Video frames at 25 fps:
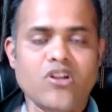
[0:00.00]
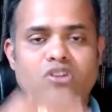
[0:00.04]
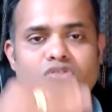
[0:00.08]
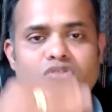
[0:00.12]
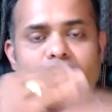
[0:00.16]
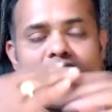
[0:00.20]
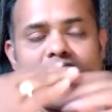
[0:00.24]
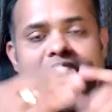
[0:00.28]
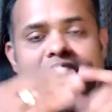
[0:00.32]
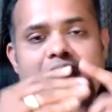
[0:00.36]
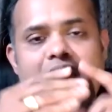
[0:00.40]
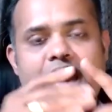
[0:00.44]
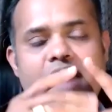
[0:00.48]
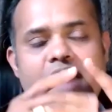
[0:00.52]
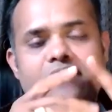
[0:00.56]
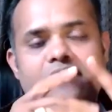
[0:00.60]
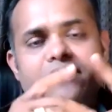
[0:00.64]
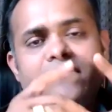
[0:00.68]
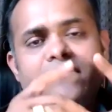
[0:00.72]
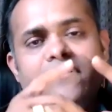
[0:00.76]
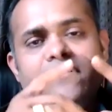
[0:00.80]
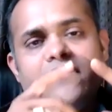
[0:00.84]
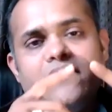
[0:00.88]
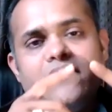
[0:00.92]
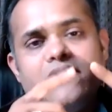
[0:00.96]
So
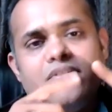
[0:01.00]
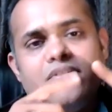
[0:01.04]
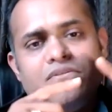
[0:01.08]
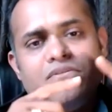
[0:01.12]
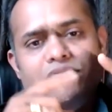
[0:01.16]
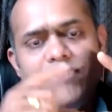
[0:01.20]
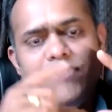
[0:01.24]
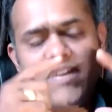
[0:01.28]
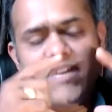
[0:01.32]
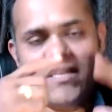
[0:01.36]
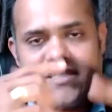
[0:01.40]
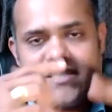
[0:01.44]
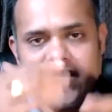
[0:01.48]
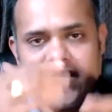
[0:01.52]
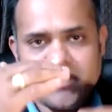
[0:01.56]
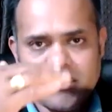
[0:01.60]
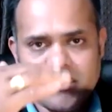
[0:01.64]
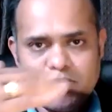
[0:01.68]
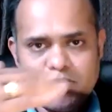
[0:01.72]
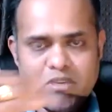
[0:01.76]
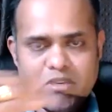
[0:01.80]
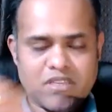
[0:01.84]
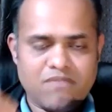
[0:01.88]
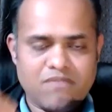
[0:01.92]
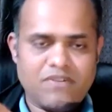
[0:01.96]
have feature
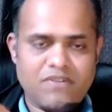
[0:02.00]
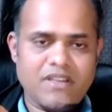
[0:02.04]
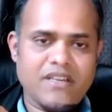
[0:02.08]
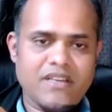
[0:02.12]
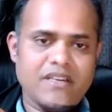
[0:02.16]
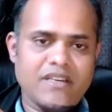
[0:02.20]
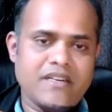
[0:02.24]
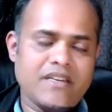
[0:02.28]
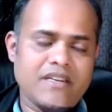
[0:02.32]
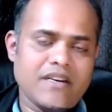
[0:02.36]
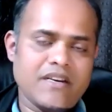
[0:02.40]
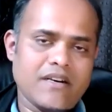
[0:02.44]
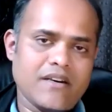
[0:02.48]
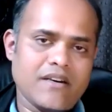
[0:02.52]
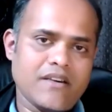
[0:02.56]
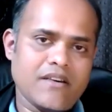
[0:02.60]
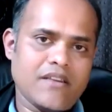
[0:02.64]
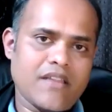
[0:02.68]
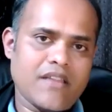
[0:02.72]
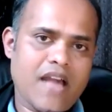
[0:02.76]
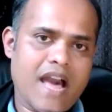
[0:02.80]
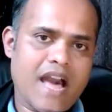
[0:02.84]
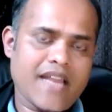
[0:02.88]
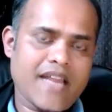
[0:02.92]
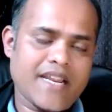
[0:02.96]
specific
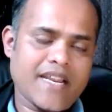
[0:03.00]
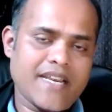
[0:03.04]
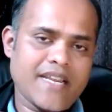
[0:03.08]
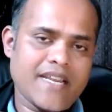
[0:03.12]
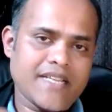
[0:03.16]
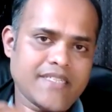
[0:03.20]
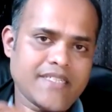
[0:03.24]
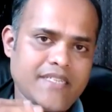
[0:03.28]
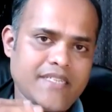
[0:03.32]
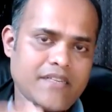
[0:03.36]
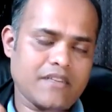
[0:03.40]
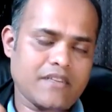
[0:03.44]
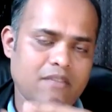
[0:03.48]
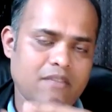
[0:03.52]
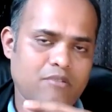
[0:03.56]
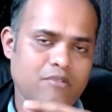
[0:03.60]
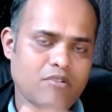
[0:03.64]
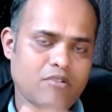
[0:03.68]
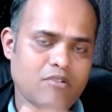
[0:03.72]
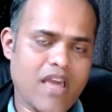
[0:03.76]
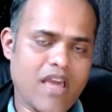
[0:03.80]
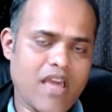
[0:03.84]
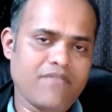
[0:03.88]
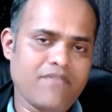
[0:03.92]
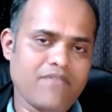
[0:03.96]
architecture,
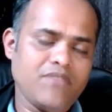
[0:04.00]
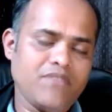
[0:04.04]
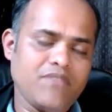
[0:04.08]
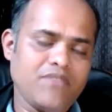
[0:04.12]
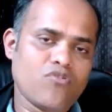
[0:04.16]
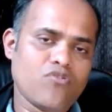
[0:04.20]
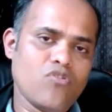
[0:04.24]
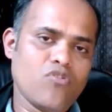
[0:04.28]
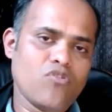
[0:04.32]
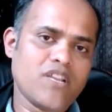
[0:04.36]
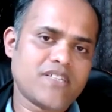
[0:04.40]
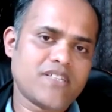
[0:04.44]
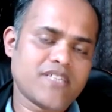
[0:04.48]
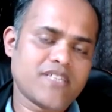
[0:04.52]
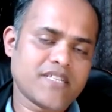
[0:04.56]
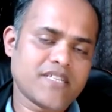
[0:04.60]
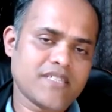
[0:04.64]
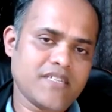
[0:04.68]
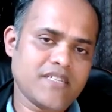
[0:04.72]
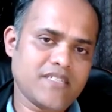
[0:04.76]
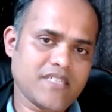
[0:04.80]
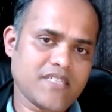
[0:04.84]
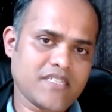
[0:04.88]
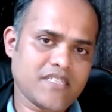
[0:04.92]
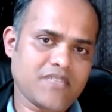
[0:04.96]
have the folder
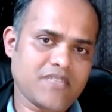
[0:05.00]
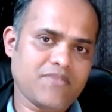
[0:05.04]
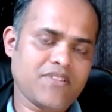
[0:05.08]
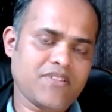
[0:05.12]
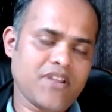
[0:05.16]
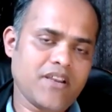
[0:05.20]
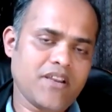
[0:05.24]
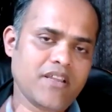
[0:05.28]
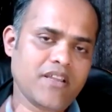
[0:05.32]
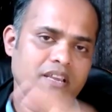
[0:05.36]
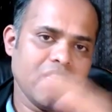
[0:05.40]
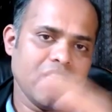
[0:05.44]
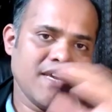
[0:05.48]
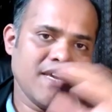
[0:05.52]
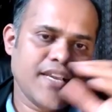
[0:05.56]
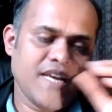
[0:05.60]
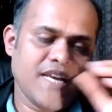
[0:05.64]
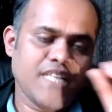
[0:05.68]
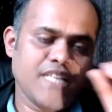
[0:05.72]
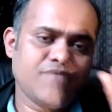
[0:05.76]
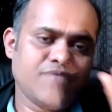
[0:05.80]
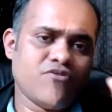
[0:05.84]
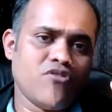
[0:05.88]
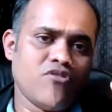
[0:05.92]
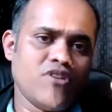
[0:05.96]
structure in such a way that
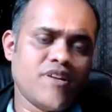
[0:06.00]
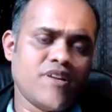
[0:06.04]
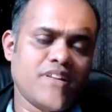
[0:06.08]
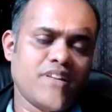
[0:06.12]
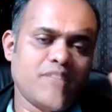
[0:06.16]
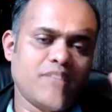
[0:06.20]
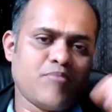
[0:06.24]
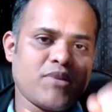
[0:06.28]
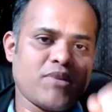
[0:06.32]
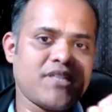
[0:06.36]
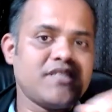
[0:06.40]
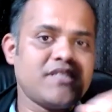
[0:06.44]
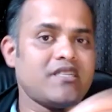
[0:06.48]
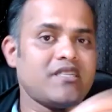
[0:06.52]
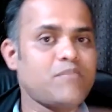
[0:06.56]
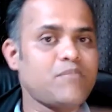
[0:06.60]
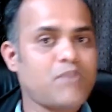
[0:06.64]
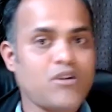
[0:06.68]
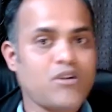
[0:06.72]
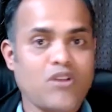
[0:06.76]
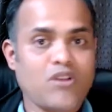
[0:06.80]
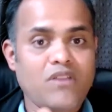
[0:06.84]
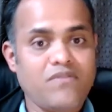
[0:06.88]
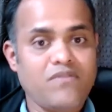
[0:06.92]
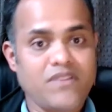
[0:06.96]
each folder represents a
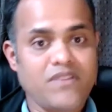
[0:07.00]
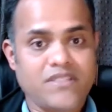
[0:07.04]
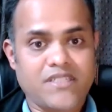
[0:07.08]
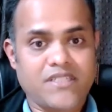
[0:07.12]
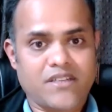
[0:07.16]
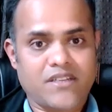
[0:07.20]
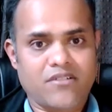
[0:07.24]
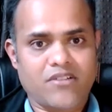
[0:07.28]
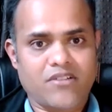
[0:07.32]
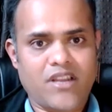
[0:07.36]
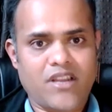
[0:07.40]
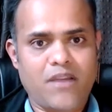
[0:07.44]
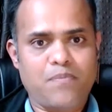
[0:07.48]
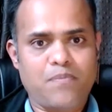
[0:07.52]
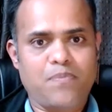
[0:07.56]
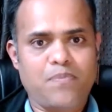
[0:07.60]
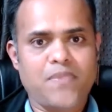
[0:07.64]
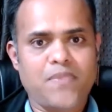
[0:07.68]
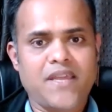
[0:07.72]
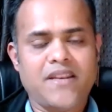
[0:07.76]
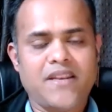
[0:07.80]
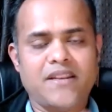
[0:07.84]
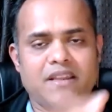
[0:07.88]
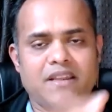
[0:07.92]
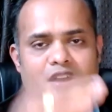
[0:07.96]
particular feature. Okay,
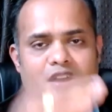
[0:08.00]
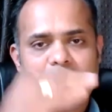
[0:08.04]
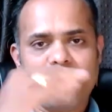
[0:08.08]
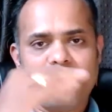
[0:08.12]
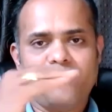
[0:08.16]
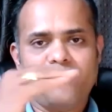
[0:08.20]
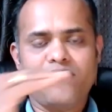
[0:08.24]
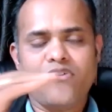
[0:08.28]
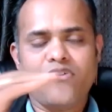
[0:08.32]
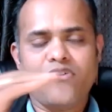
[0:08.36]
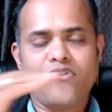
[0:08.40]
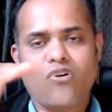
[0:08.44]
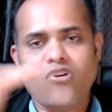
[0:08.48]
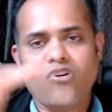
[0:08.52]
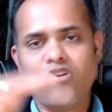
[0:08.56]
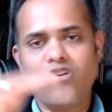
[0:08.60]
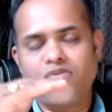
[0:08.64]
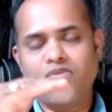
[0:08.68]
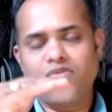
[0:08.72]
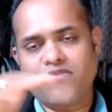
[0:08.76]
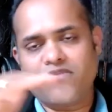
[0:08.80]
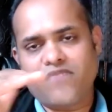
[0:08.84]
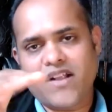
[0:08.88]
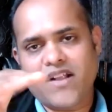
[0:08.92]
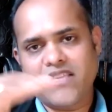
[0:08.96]
then all
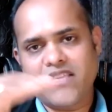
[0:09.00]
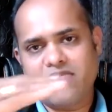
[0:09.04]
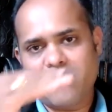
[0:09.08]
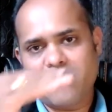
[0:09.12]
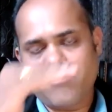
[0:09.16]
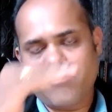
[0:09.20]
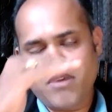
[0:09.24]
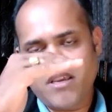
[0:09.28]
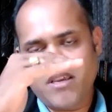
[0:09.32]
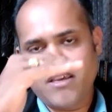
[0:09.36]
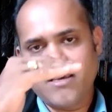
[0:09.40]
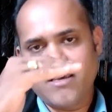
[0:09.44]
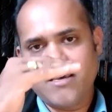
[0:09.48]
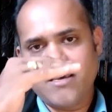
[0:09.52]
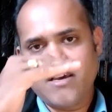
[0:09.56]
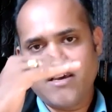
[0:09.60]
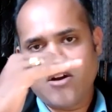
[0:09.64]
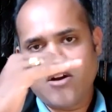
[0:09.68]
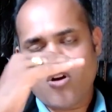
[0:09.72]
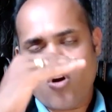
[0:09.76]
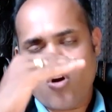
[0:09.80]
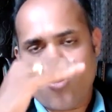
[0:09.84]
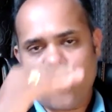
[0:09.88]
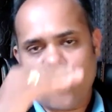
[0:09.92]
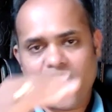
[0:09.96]
of your files will be
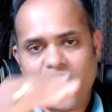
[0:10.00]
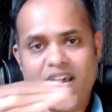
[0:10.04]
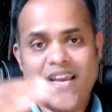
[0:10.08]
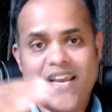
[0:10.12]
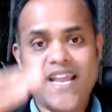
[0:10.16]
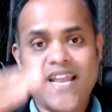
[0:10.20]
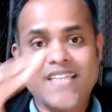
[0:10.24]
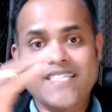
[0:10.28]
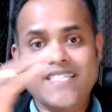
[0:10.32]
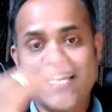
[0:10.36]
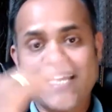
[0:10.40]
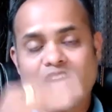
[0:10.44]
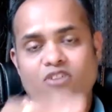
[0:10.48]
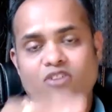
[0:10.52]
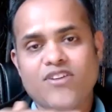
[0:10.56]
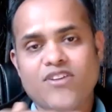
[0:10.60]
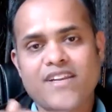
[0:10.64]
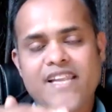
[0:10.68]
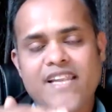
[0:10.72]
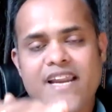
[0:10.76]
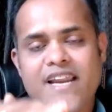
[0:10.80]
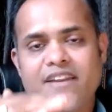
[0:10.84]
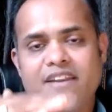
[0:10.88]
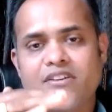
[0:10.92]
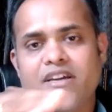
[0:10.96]
organized
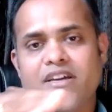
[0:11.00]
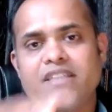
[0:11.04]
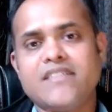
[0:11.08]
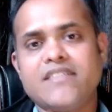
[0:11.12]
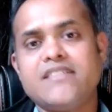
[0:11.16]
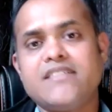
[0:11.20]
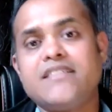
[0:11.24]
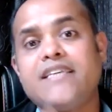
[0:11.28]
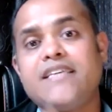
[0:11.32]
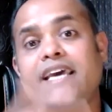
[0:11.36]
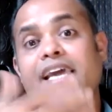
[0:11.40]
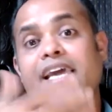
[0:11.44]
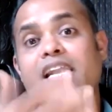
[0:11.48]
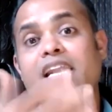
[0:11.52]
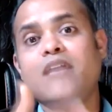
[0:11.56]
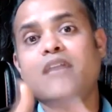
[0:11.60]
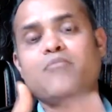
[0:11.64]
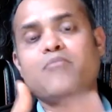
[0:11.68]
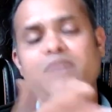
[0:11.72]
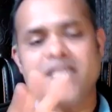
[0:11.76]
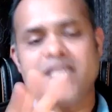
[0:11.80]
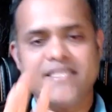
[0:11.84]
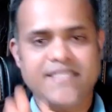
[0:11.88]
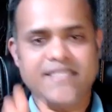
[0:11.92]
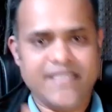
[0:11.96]
accordingly and you can scale
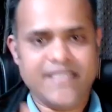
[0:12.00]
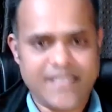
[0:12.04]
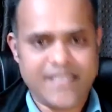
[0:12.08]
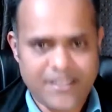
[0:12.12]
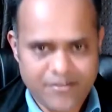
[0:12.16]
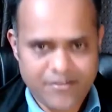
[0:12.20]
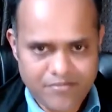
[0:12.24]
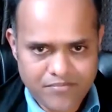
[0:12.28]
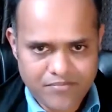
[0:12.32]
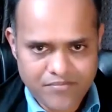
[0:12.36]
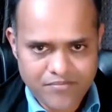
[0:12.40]
up easily.